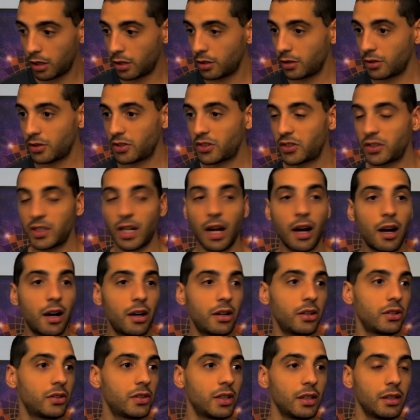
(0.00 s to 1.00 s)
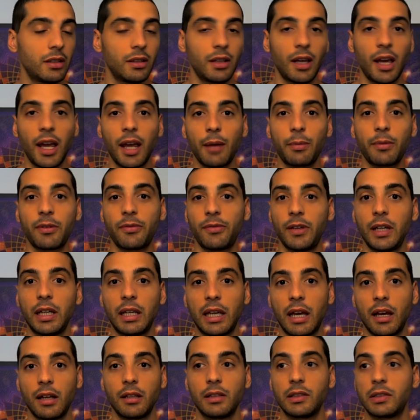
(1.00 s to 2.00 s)
stars and everything
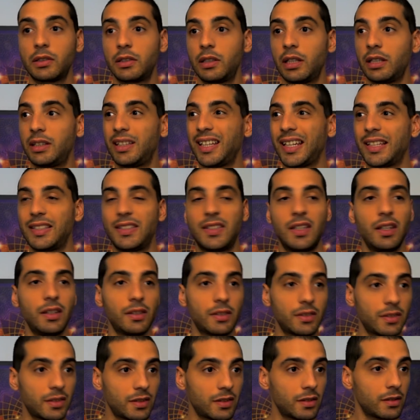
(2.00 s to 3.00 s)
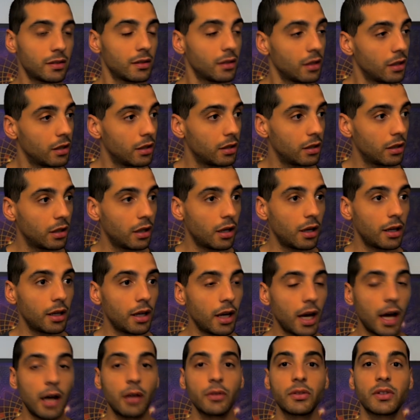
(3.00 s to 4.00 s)
else that exists
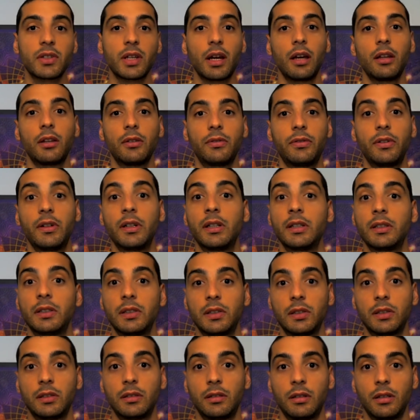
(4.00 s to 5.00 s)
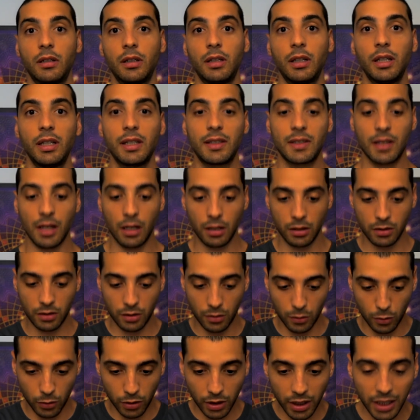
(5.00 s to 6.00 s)
outside of us, it's
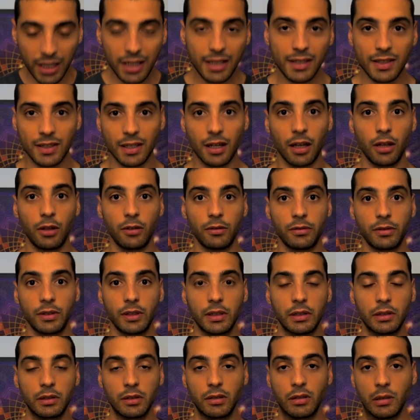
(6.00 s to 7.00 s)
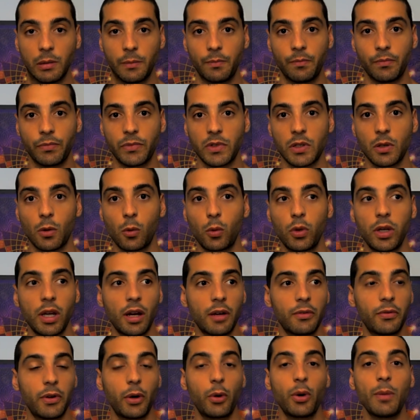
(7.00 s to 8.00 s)
also inside of us. So we are
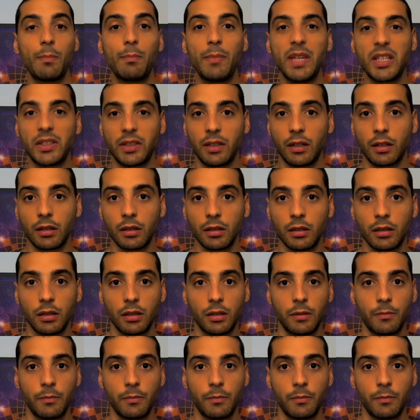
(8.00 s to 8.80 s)
very mystical,